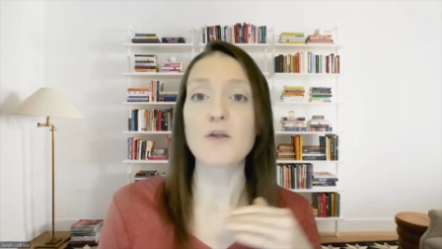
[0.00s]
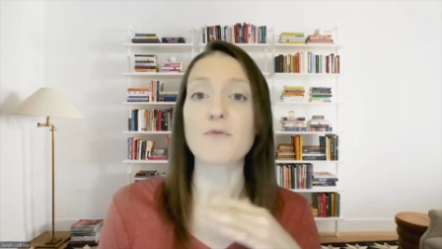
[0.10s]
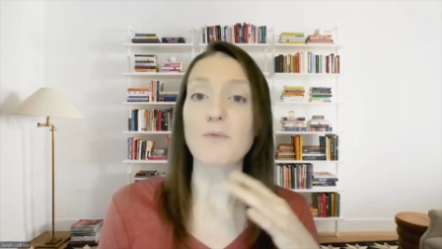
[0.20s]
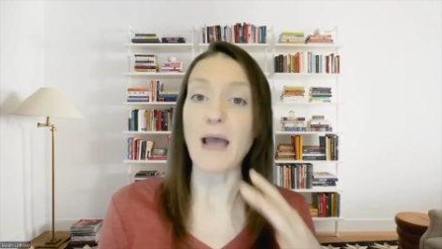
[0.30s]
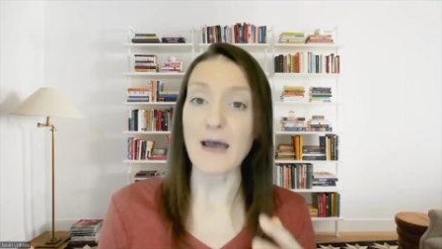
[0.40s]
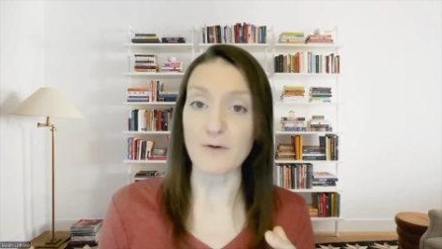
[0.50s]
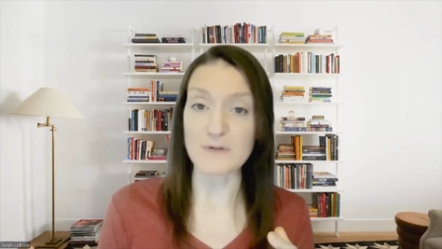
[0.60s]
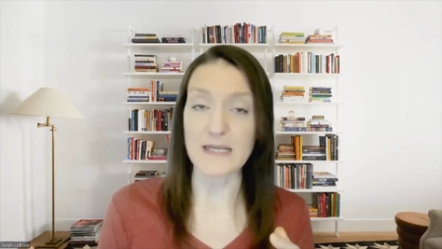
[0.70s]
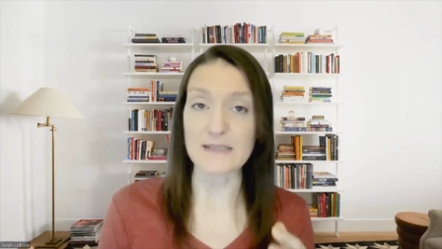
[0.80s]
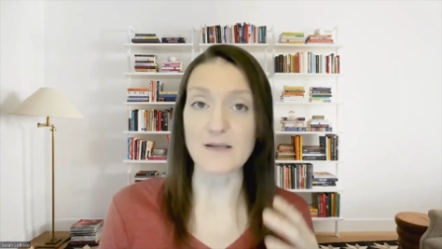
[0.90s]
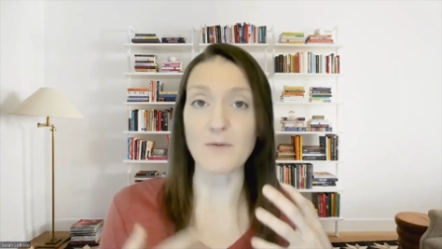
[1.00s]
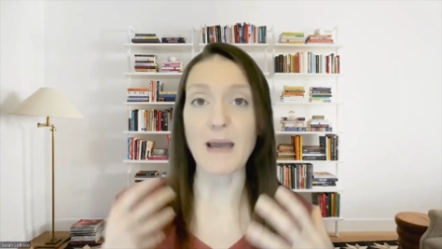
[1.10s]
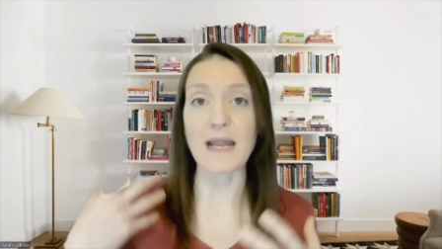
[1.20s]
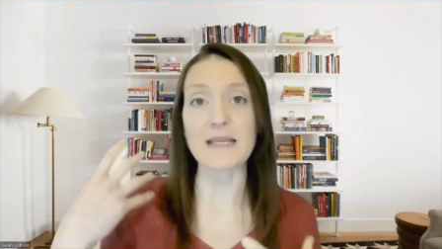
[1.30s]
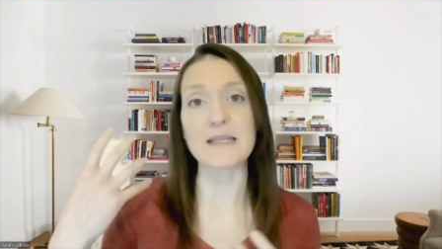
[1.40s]
throughout as our
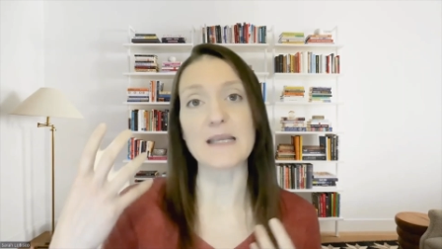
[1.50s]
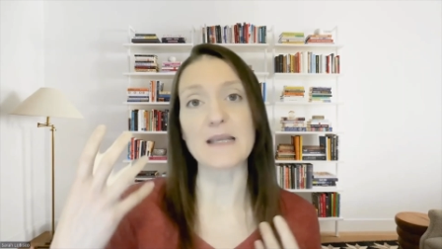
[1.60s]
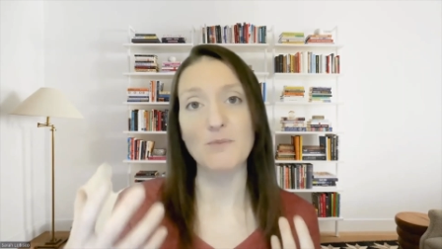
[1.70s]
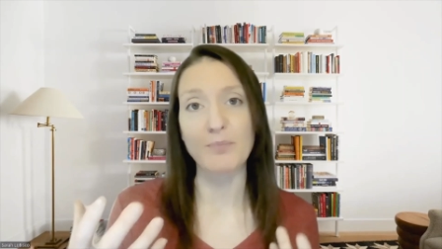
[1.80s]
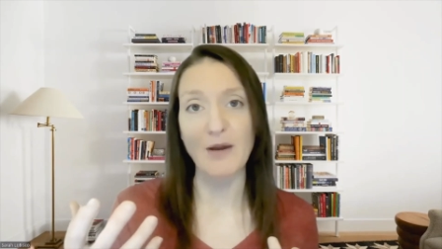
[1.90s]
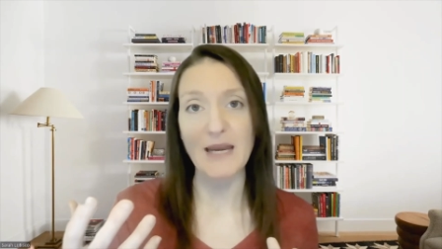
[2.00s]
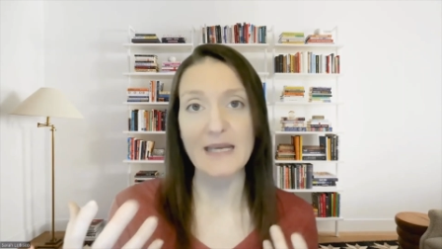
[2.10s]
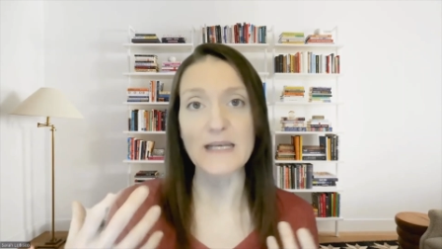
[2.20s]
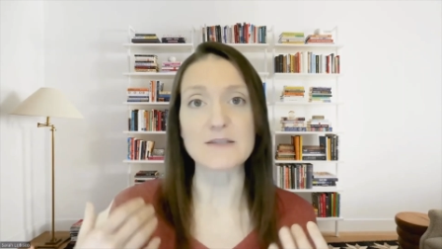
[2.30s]
body and brain